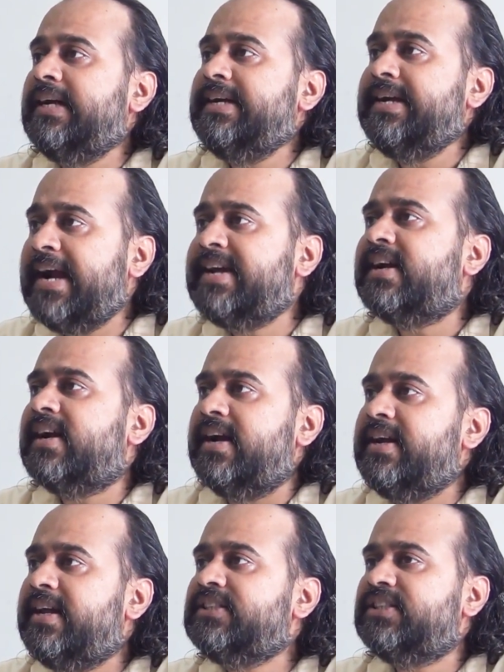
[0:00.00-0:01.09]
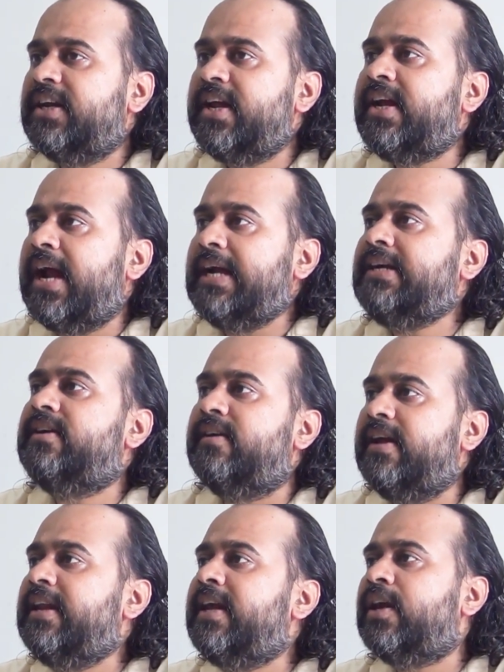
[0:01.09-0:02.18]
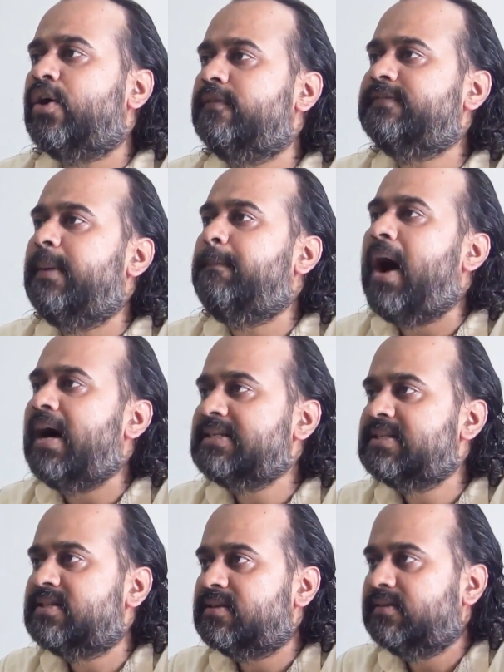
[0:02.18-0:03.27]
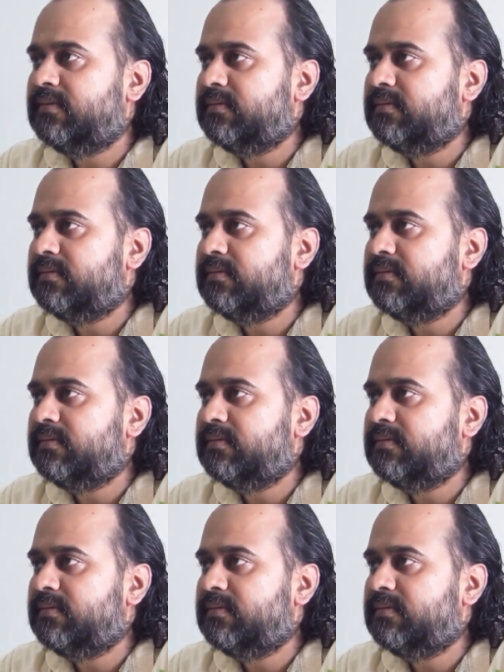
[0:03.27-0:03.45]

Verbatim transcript: the dead conditioning and training of the past.